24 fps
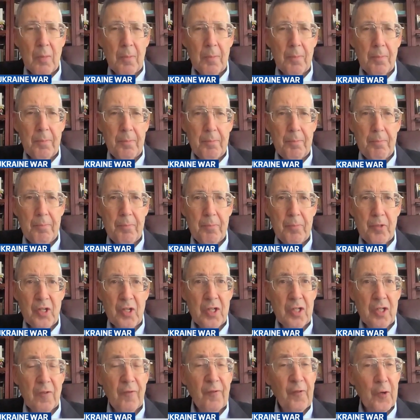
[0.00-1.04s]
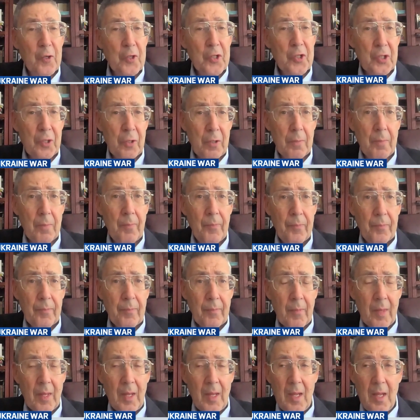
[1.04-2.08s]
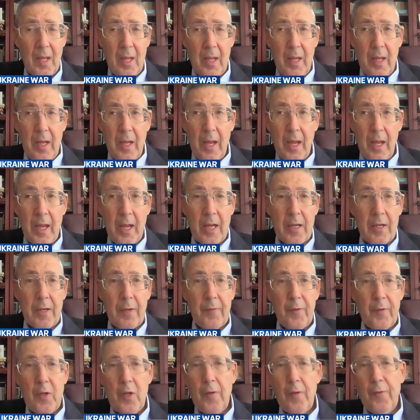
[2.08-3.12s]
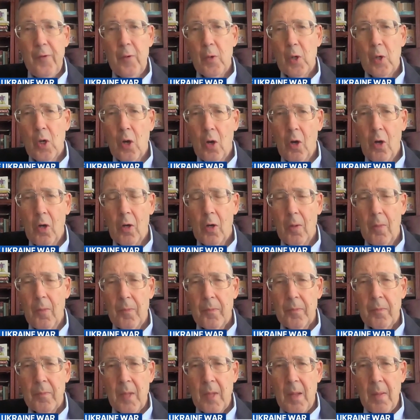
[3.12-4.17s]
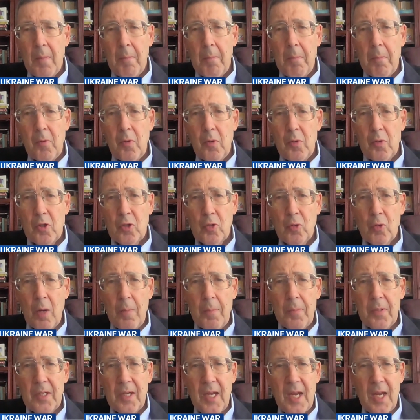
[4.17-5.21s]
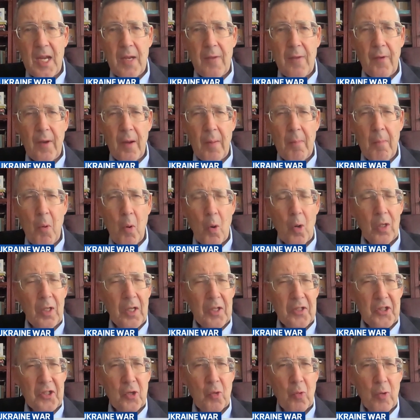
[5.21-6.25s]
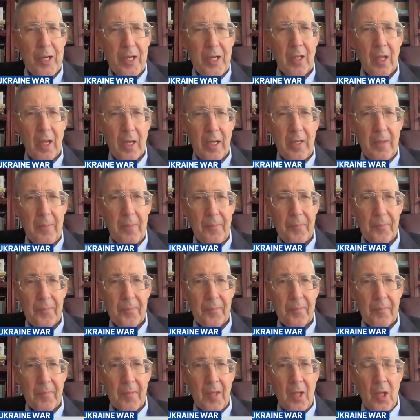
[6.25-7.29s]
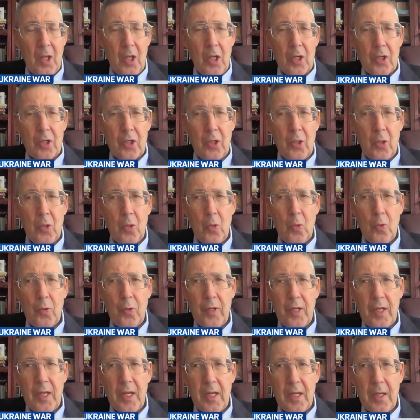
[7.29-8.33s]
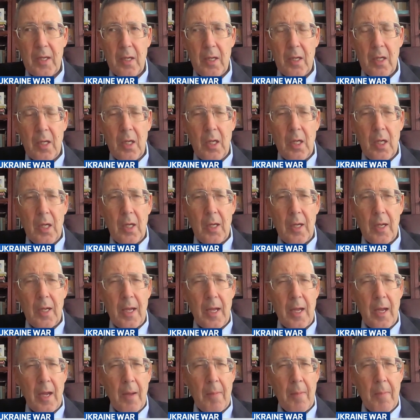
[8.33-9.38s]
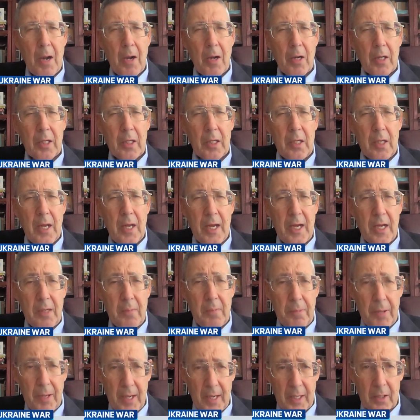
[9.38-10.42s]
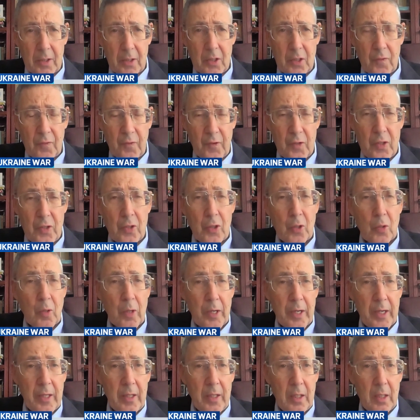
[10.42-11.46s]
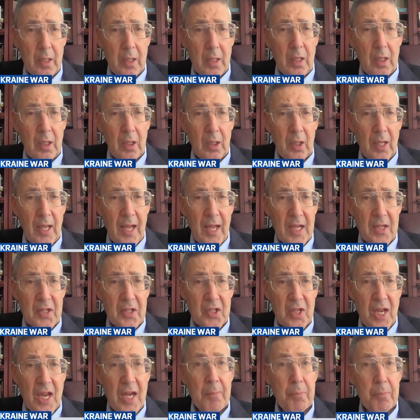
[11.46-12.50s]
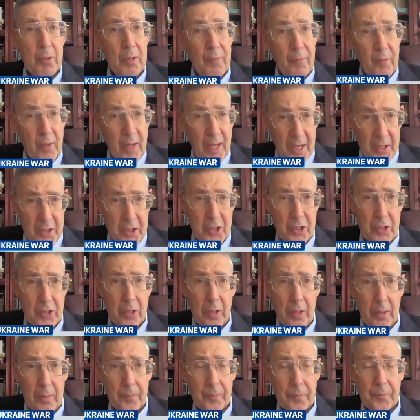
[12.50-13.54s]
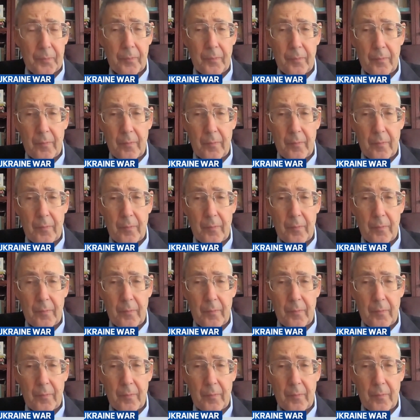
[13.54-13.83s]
Trump since the first term. And if you recall, Trump gave a more or less green light to the American aid package for Ukraine April of last year.